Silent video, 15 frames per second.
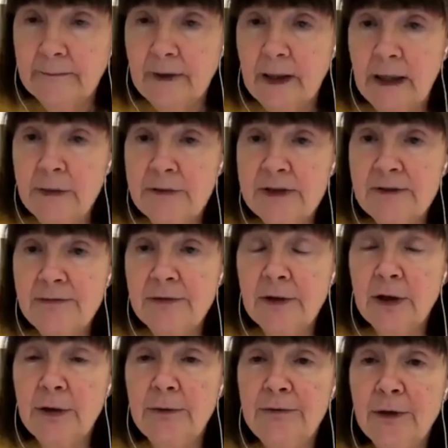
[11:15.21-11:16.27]
I use different
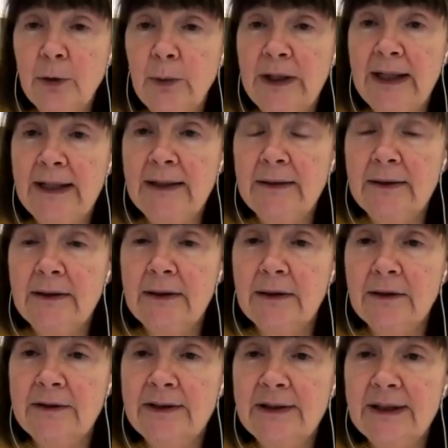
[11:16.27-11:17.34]
glue for quilling
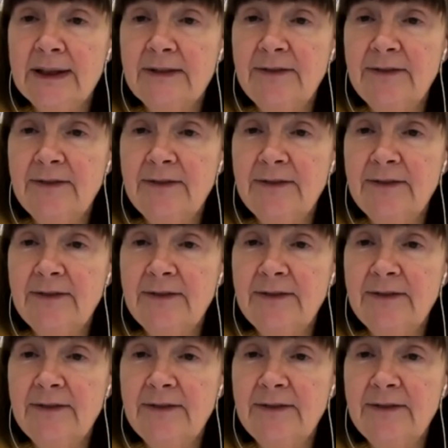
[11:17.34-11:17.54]
because it's